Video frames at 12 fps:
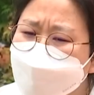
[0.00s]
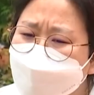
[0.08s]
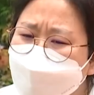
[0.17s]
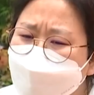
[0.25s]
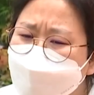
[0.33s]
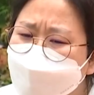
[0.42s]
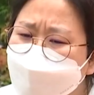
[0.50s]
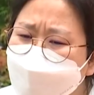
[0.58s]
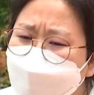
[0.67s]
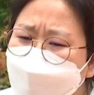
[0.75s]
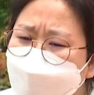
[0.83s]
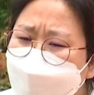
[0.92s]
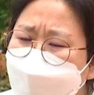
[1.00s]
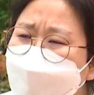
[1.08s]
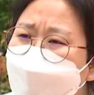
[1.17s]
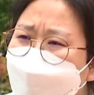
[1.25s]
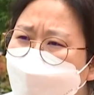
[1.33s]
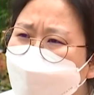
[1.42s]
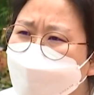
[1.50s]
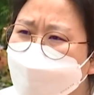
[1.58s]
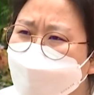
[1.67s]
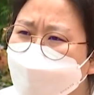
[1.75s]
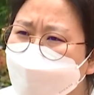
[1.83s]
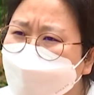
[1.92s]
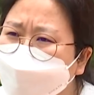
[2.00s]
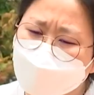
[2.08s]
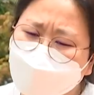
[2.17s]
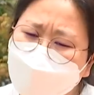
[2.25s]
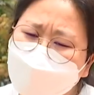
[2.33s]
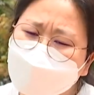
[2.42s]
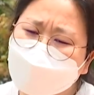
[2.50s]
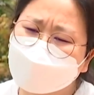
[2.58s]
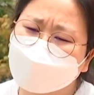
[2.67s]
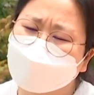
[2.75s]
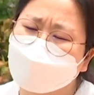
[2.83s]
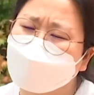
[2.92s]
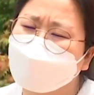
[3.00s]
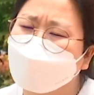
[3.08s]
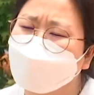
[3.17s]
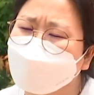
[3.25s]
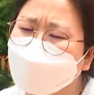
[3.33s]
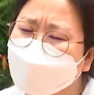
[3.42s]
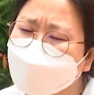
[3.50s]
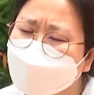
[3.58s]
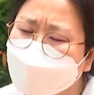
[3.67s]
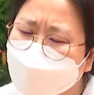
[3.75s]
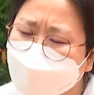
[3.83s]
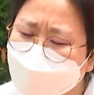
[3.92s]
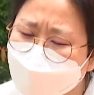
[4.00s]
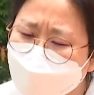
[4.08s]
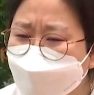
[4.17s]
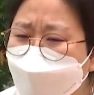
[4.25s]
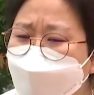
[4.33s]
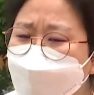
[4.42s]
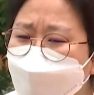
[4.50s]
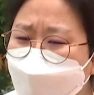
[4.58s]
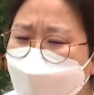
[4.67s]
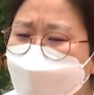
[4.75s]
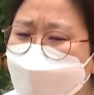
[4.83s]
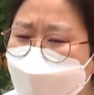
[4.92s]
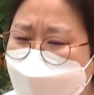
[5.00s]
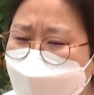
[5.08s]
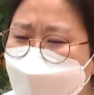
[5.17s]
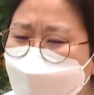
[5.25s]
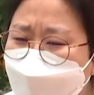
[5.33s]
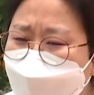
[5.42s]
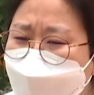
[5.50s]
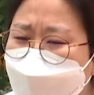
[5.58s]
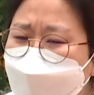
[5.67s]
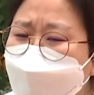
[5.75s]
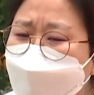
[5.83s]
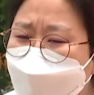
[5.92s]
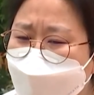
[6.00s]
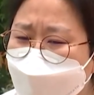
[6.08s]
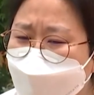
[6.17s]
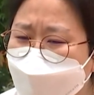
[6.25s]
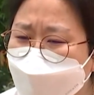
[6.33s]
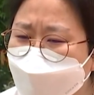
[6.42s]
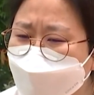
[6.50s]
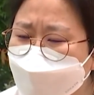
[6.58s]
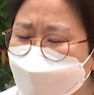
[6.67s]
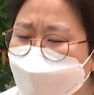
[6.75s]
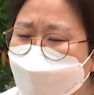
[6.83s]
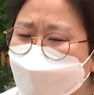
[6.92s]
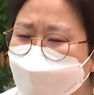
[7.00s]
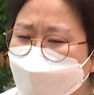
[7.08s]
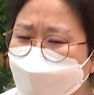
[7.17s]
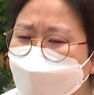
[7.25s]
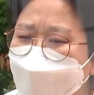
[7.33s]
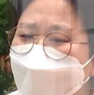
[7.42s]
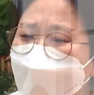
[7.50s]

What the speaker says: for a very long time, and for it to have gotten to a choking point where they were filming it, that means that long